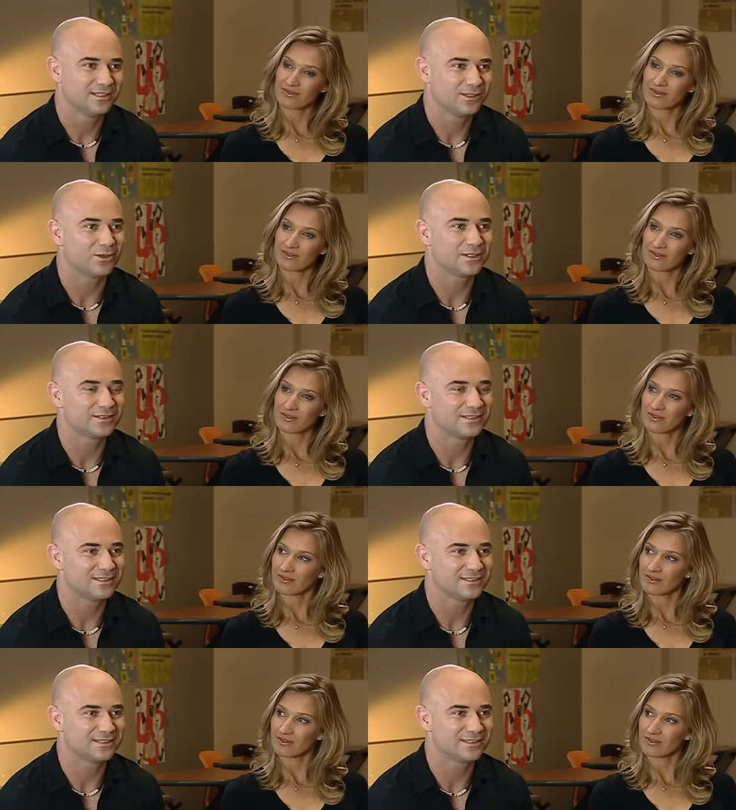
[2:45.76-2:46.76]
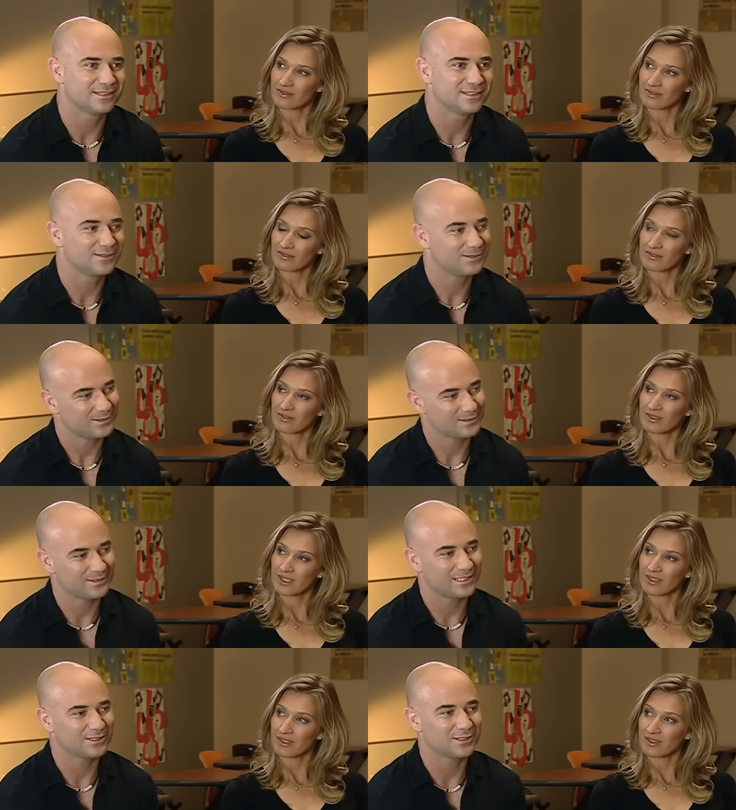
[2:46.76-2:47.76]
Speaker 1: loyalties, and there's
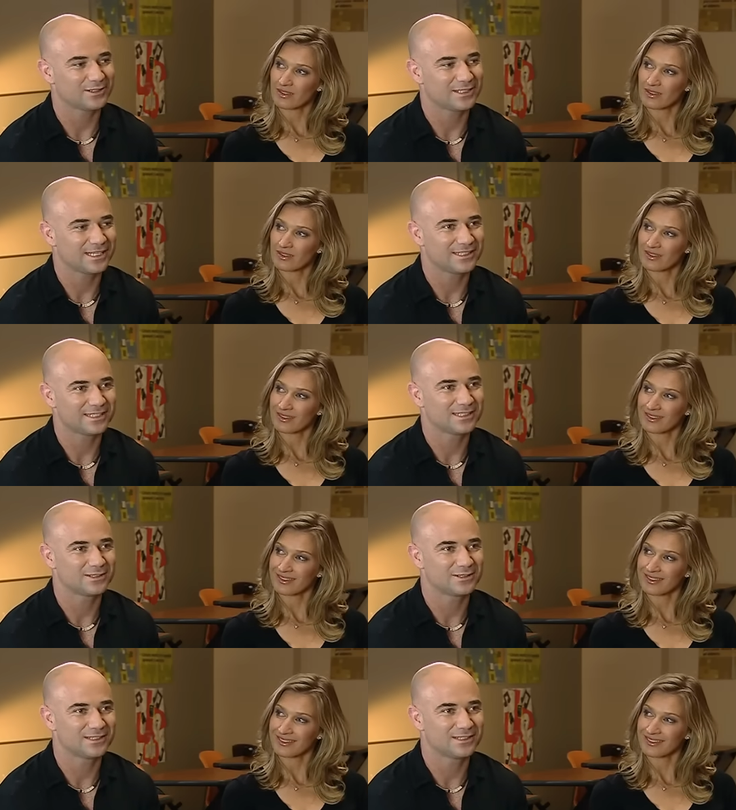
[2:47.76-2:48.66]
things you look at that get your